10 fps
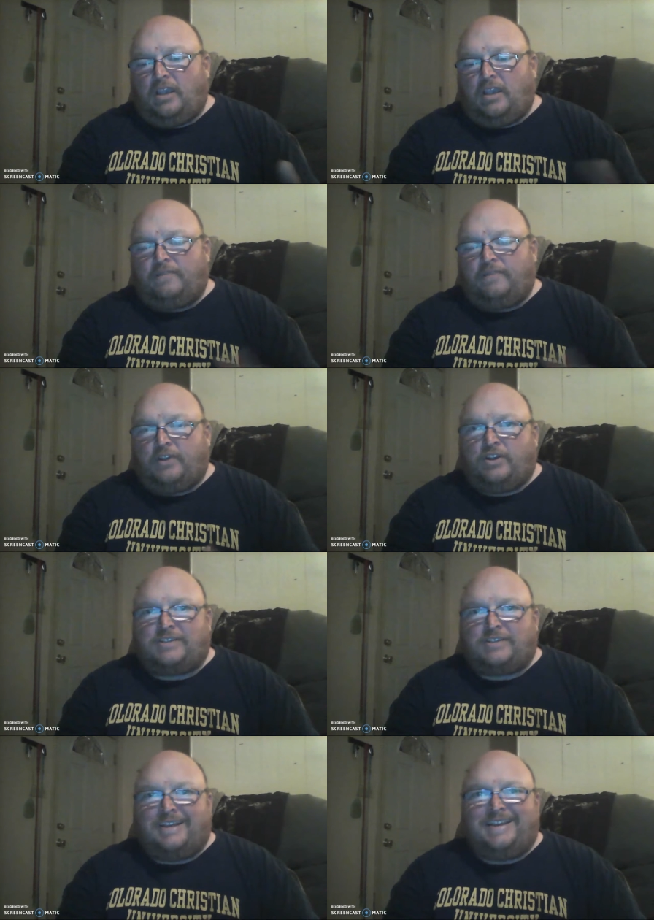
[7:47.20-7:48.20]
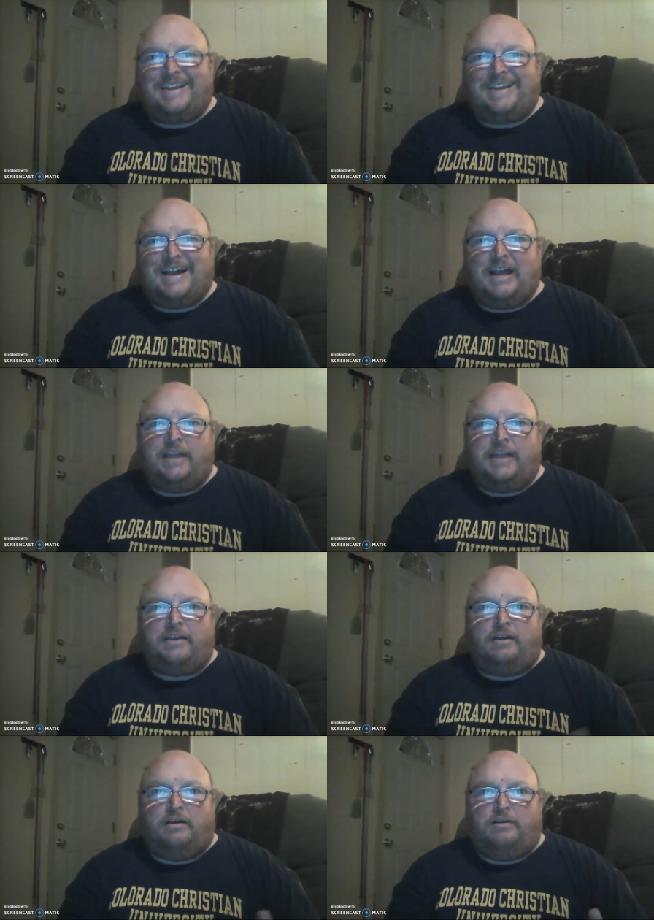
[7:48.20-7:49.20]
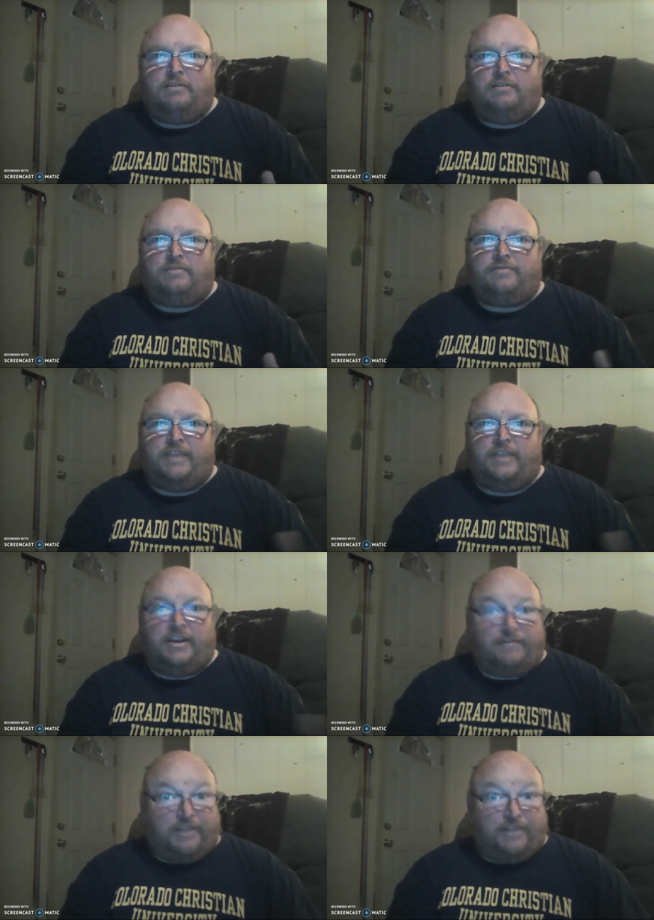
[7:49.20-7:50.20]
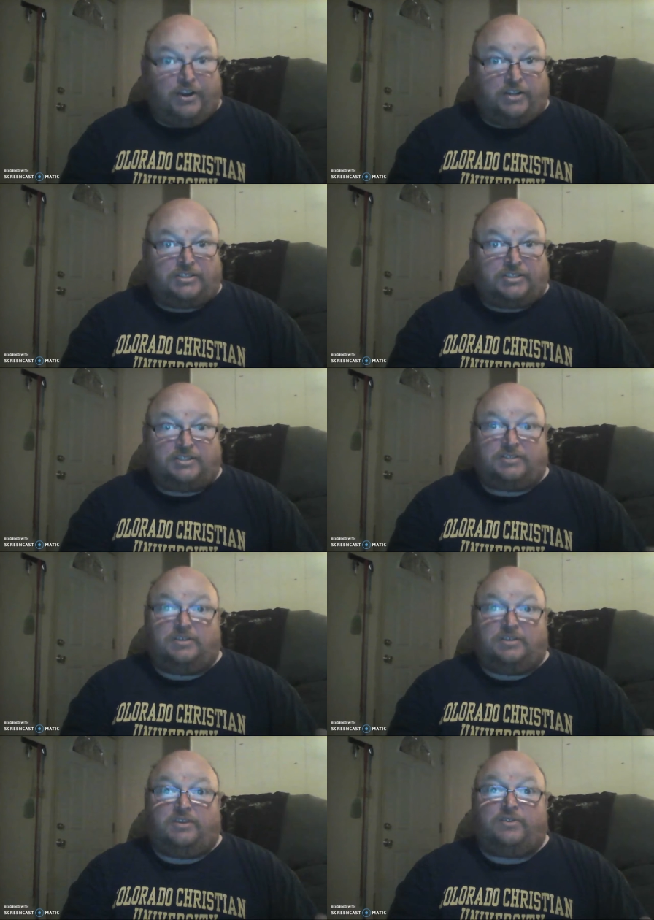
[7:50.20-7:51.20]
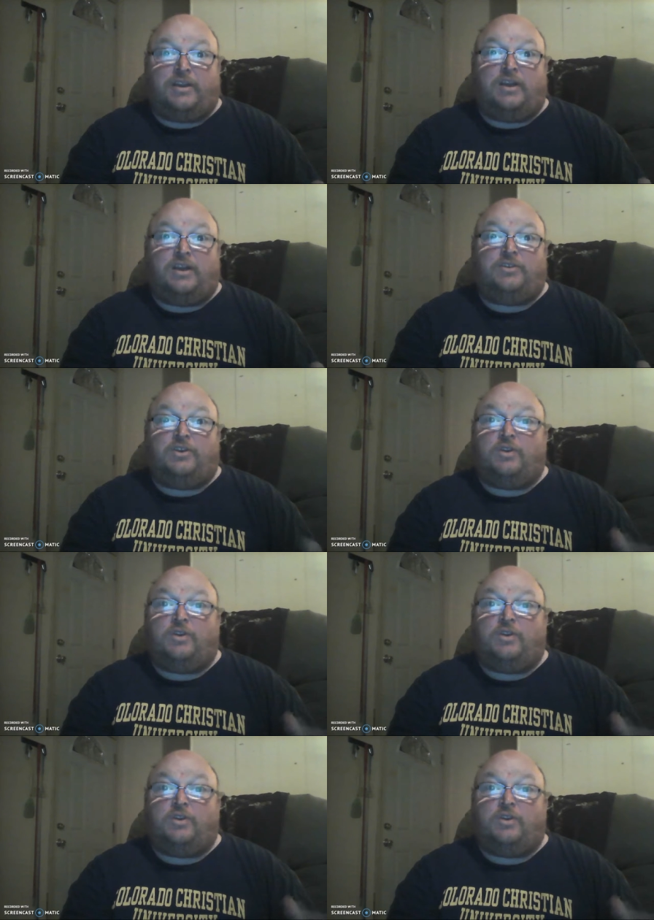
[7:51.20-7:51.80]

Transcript: if there is any kind of interference around,